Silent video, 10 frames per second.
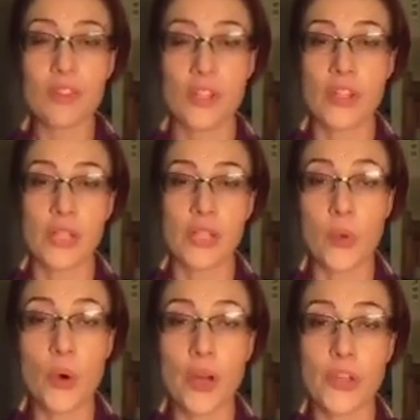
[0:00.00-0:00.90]
So
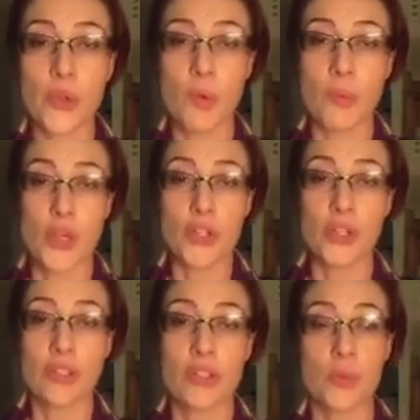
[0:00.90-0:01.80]
like what new
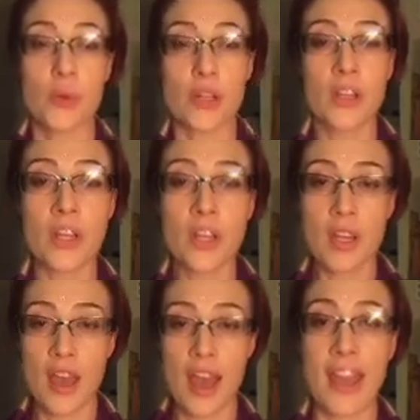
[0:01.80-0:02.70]
emotions, what
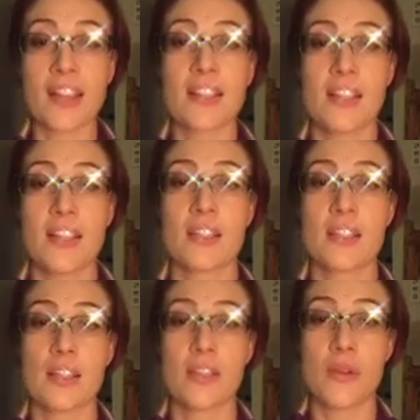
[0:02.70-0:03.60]
access
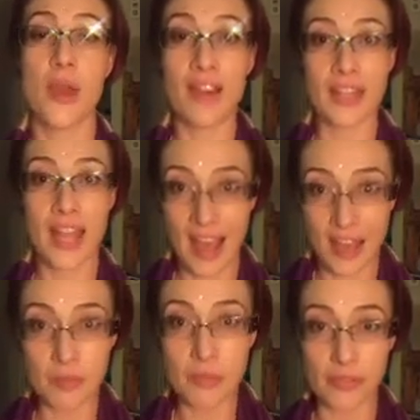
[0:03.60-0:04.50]
that you haven't
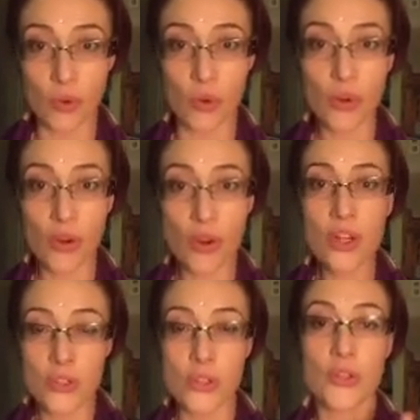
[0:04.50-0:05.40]
had before
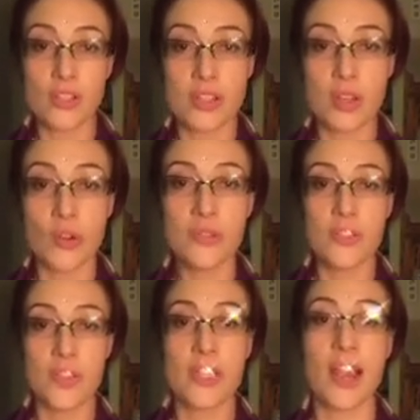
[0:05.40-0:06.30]
to yourself,
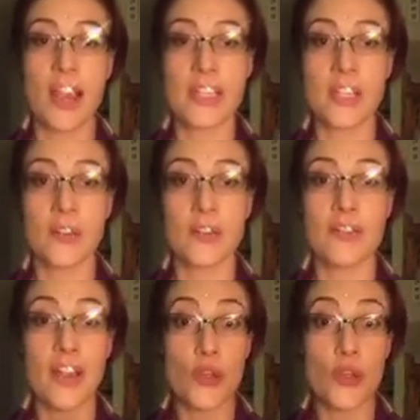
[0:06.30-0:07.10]
to the idea of a